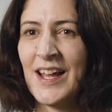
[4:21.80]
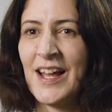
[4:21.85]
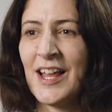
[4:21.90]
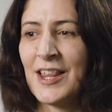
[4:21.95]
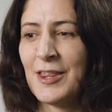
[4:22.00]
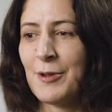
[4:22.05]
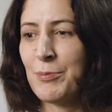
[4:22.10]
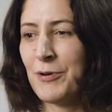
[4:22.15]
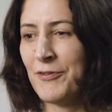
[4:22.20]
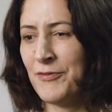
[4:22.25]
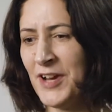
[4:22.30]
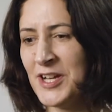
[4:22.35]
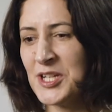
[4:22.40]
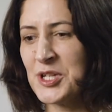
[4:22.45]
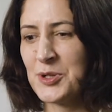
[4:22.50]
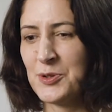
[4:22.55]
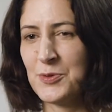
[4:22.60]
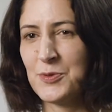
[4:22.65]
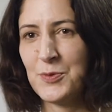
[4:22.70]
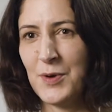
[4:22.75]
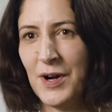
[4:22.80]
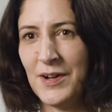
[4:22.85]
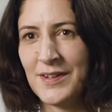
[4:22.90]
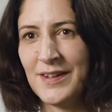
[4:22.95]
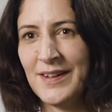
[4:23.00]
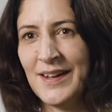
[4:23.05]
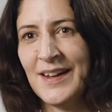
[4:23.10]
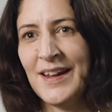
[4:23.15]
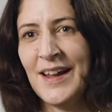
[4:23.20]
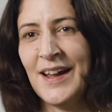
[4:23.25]
The professional
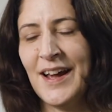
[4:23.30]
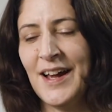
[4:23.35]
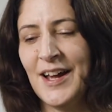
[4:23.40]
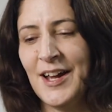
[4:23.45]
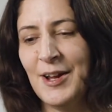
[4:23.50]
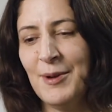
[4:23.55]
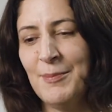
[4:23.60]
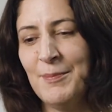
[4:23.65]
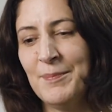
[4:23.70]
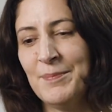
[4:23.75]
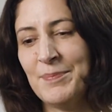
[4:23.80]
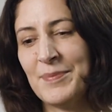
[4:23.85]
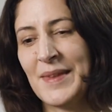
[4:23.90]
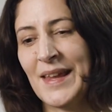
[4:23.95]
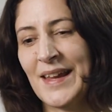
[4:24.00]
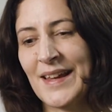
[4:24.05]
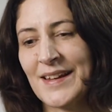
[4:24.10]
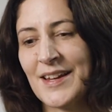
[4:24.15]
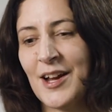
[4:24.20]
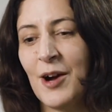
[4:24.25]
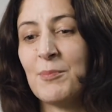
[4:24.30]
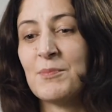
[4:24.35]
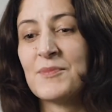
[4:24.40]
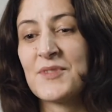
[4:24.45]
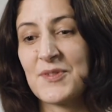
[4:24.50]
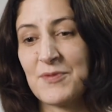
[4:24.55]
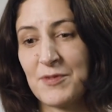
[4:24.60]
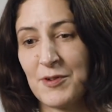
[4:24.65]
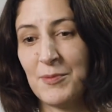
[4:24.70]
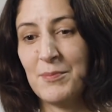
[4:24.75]
one
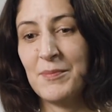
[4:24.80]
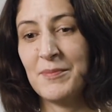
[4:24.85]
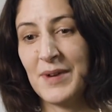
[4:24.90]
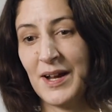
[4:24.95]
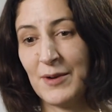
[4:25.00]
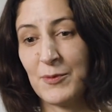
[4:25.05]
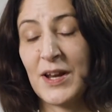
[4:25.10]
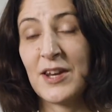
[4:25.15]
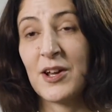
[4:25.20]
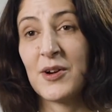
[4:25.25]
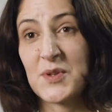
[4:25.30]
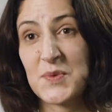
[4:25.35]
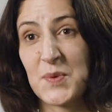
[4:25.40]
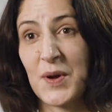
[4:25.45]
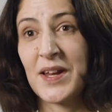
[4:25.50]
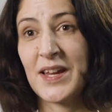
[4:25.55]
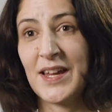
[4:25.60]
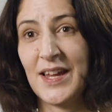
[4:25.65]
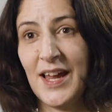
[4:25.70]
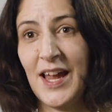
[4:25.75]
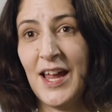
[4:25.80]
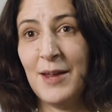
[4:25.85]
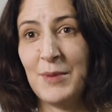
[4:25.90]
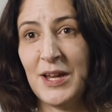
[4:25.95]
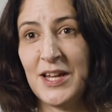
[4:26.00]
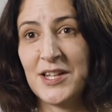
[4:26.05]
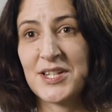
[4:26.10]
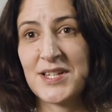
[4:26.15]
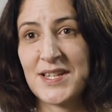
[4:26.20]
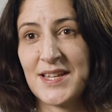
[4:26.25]
comes from when I was working at
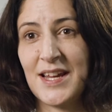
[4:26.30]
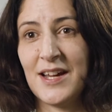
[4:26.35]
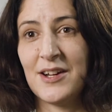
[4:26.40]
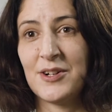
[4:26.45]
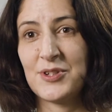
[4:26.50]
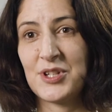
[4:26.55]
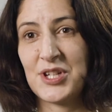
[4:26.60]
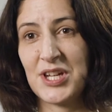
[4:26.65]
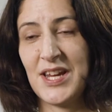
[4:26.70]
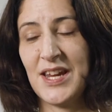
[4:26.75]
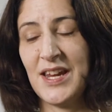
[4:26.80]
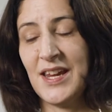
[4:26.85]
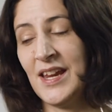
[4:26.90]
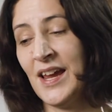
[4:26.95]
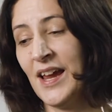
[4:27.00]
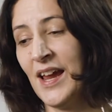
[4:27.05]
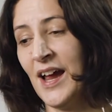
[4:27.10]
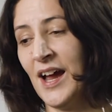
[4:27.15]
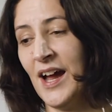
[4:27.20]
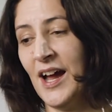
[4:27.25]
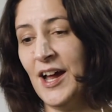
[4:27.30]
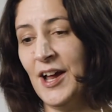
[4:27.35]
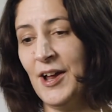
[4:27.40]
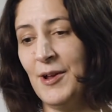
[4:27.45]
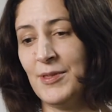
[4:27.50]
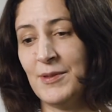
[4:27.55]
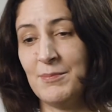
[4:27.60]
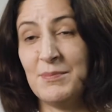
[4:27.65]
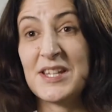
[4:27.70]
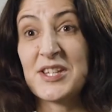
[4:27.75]
MHCLG,
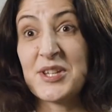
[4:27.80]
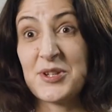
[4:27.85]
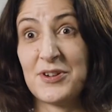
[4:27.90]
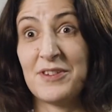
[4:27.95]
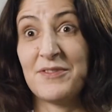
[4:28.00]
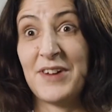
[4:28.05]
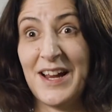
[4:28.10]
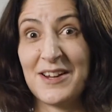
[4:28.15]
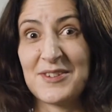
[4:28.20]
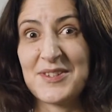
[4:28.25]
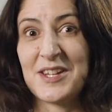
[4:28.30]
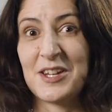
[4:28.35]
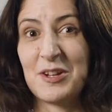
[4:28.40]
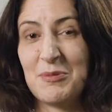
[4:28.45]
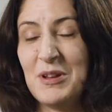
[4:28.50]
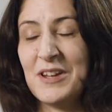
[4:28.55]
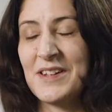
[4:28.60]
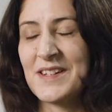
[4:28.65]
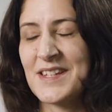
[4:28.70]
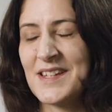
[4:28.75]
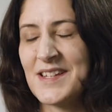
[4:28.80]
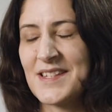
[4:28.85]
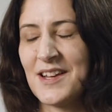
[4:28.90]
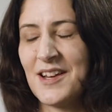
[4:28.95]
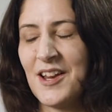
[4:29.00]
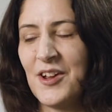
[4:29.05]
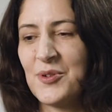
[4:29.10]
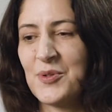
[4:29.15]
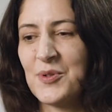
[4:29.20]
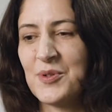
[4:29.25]
the Ministry of Housing, Communities and
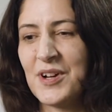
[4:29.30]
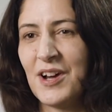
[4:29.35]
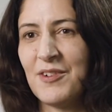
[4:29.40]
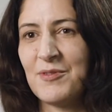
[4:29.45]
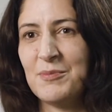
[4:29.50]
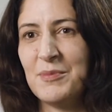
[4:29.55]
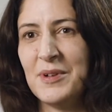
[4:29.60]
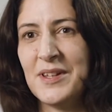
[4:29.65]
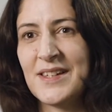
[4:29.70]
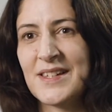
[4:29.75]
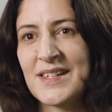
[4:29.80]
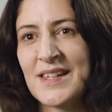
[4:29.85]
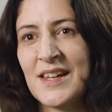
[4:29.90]
Local Government,